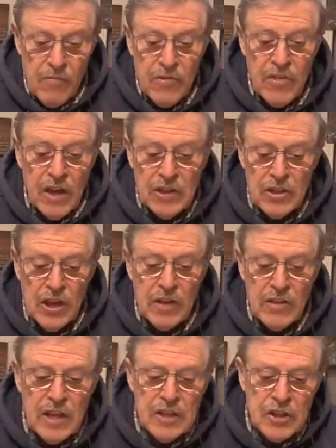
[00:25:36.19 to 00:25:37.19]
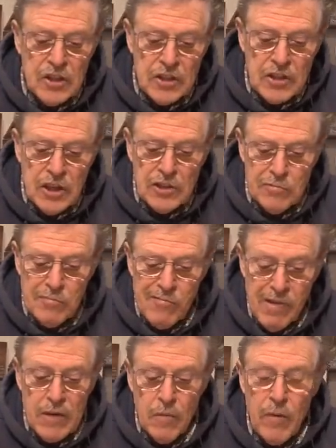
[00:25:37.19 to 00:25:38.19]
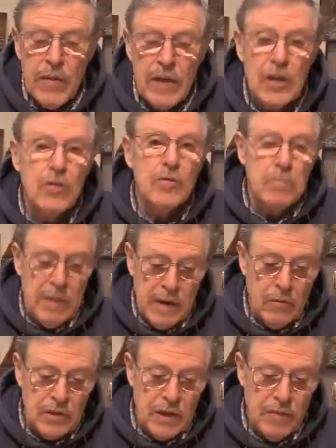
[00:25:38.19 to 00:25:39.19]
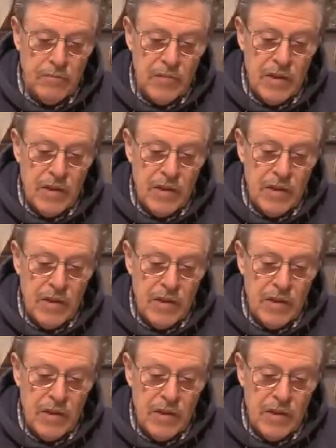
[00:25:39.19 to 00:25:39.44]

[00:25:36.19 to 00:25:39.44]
They said their success rate when they use pouting